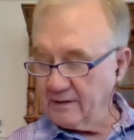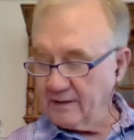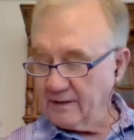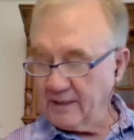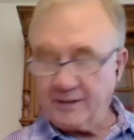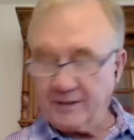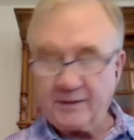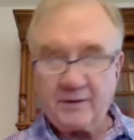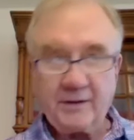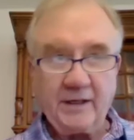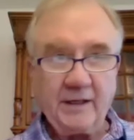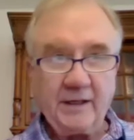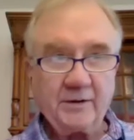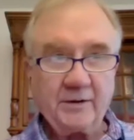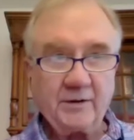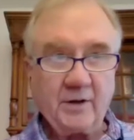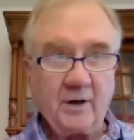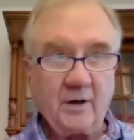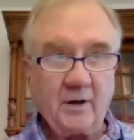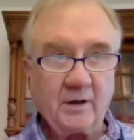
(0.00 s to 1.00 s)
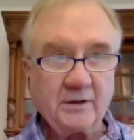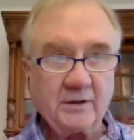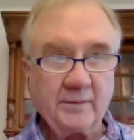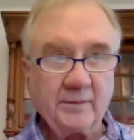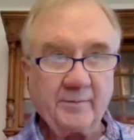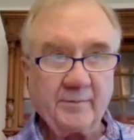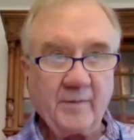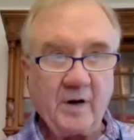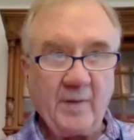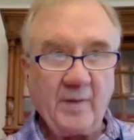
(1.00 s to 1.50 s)
He talked
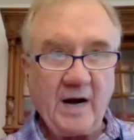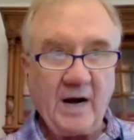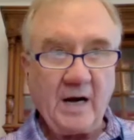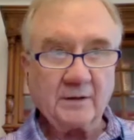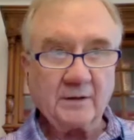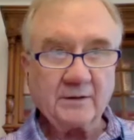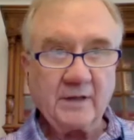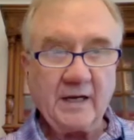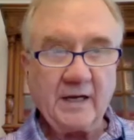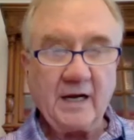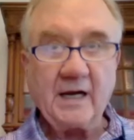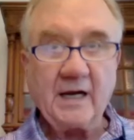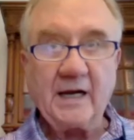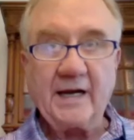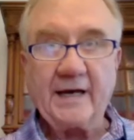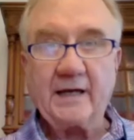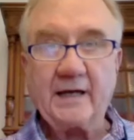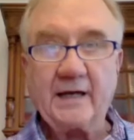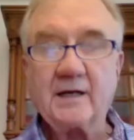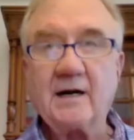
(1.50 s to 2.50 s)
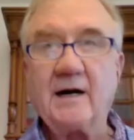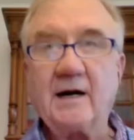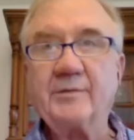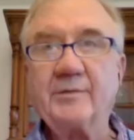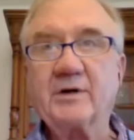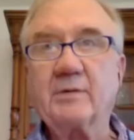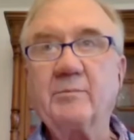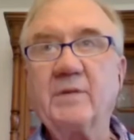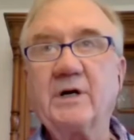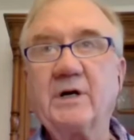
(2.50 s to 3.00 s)
about
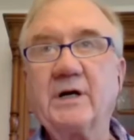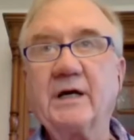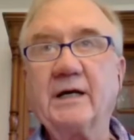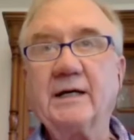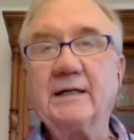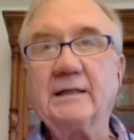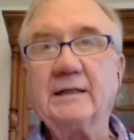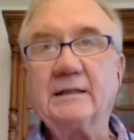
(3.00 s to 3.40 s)
helicopter money.